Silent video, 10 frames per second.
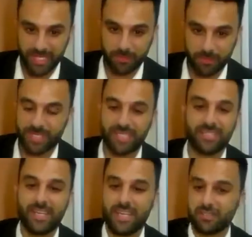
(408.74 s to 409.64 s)
accepted it
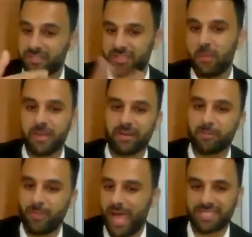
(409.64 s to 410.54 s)
just come
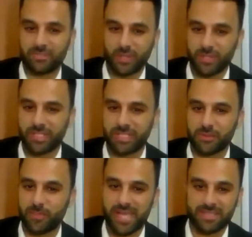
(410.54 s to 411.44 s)
here pass what you need
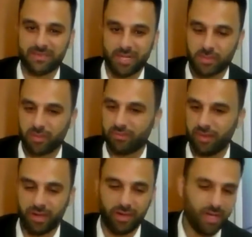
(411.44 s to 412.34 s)
to pass in terms of
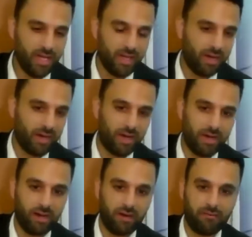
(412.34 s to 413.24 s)
uh,
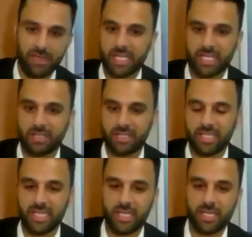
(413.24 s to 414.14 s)
uh, of medical
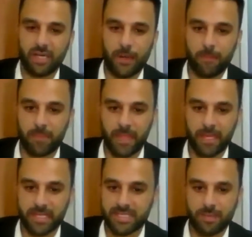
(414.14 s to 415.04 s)
uh,
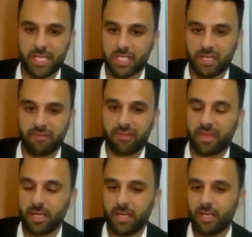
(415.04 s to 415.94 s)
examination and
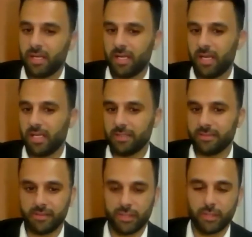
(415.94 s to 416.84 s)
everything and
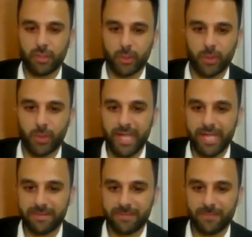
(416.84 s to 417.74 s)
you'll go
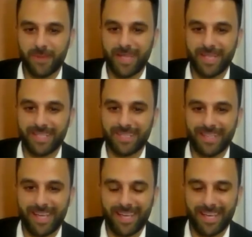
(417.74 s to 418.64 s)
in and
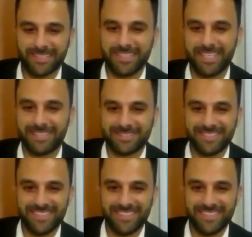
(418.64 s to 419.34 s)
i did it